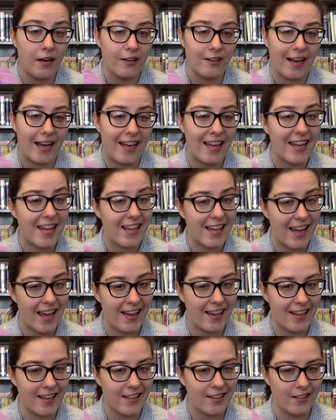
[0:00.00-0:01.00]
that he
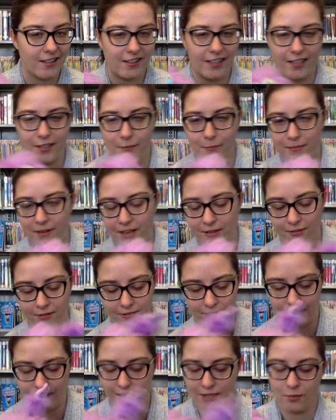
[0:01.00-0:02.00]
can't eat the letter B
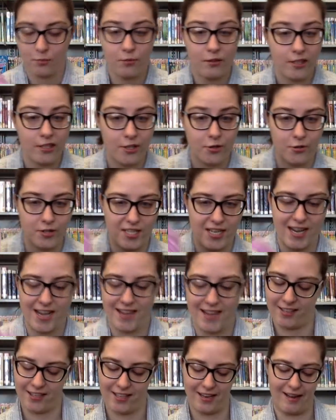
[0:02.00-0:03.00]
because we're using
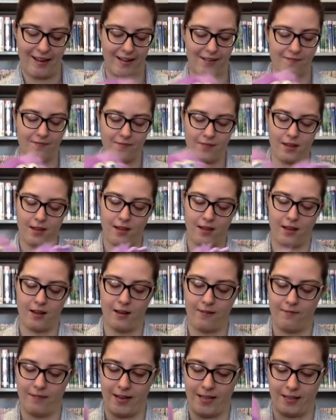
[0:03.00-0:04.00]
it today.
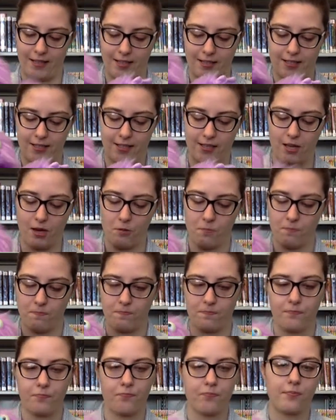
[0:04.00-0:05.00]
All right, let's go.
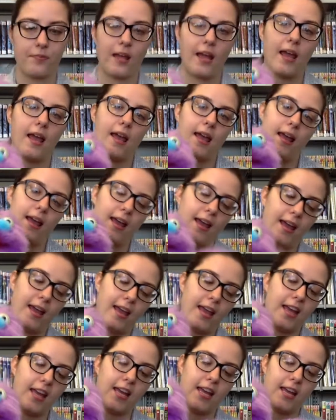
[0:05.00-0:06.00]

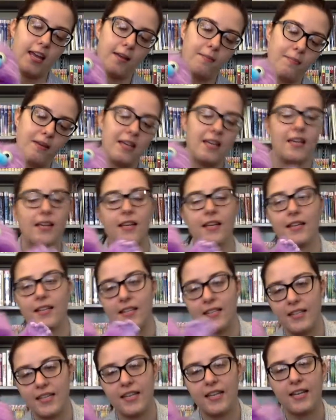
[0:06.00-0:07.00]
A, B,
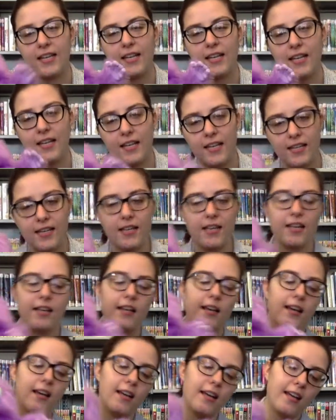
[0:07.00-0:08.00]
C, D,
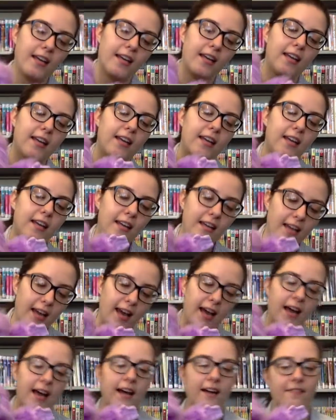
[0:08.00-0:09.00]
E,
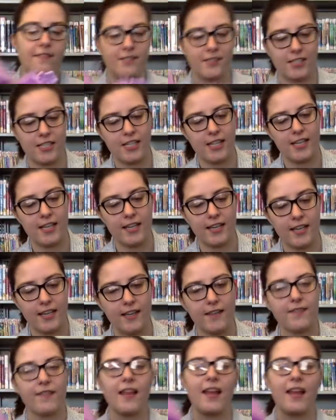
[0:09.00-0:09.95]
F, G,